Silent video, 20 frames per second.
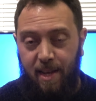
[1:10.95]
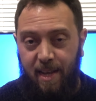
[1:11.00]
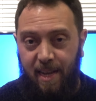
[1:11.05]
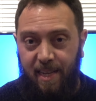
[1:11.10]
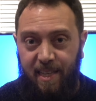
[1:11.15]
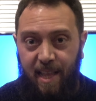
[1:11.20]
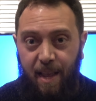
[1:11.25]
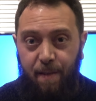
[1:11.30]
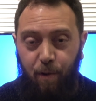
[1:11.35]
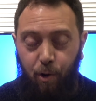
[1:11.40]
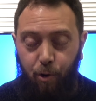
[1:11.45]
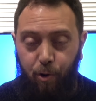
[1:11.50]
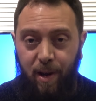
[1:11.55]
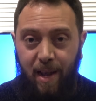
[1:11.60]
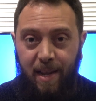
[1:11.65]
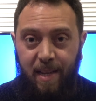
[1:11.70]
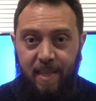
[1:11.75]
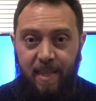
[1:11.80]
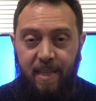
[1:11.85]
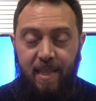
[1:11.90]
is they've
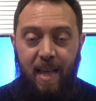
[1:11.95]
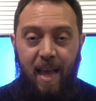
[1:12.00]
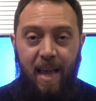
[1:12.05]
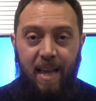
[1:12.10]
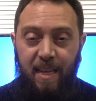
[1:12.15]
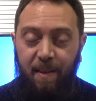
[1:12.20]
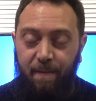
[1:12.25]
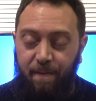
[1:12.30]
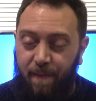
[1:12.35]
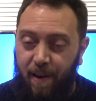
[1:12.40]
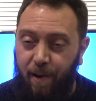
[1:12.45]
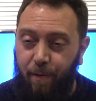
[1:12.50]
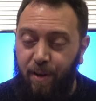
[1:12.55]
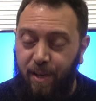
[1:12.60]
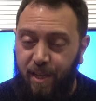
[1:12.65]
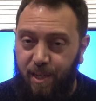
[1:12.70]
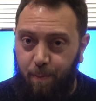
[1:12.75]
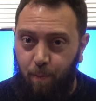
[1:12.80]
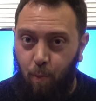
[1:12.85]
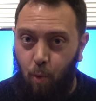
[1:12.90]
created a very
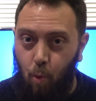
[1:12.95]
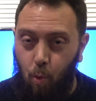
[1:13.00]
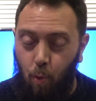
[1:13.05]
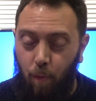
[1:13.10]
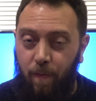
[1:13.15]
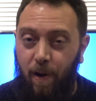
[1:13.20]
small,